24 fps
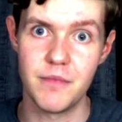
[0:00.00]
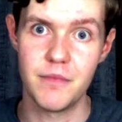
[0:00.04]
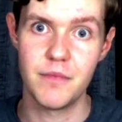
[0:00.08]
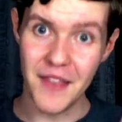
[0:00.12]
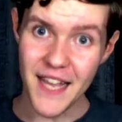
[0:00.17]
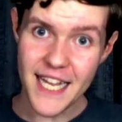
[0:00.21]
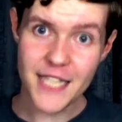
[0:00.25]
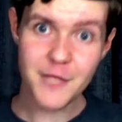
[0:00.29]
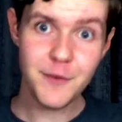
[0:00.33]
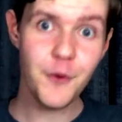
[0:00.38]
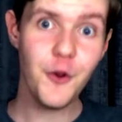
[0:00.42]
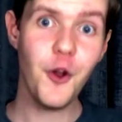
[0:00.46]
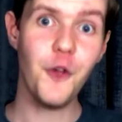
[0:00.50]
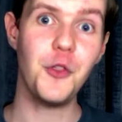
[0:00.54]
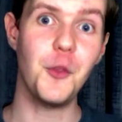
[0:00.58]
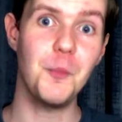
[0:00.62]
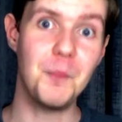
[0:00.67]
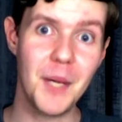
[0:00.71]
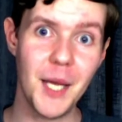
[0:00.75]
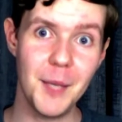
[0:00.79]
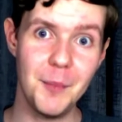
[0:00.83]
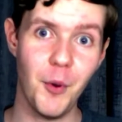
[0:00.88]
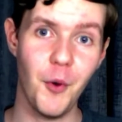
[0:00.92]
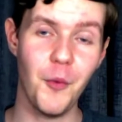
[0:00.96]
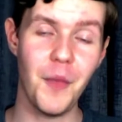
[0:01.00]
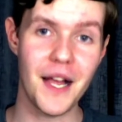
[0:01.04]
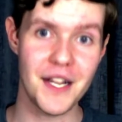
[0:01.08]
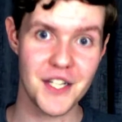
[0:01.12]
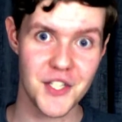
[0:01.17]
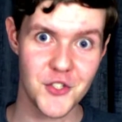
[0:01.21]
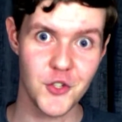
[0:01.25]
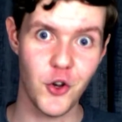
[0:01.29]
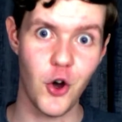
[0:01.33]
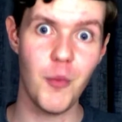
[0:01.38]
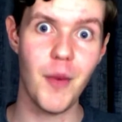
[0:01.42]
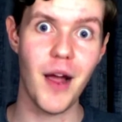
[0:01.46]
These were not the people
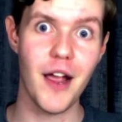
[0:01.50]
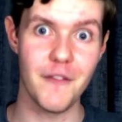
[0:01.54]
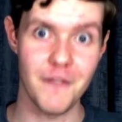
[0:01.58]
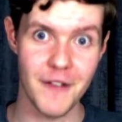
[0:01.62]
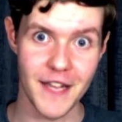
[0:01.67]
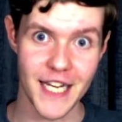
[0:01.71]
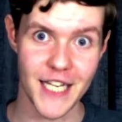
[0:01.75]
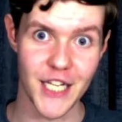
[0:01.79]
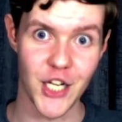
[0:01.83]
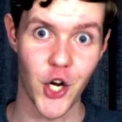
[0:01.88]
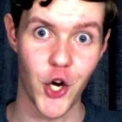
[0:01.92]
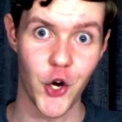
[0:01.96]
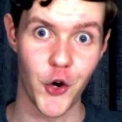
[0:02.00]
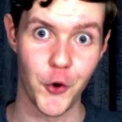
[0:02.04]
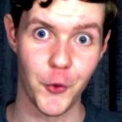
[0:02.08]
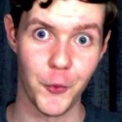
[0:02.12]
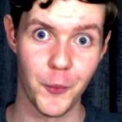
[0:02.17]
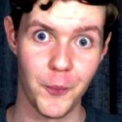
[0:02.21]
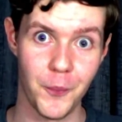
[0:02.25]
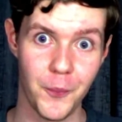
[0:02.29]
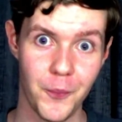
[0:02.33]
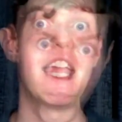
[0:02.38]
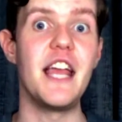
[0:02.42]
that saw my video.